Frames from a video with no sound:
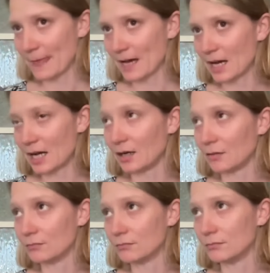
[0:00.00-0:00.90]

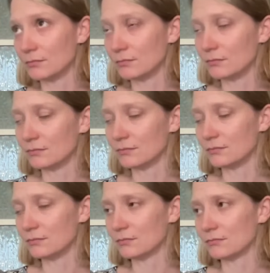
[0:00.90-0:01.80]

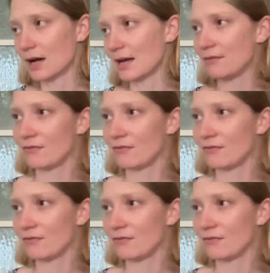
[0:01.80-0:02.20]
my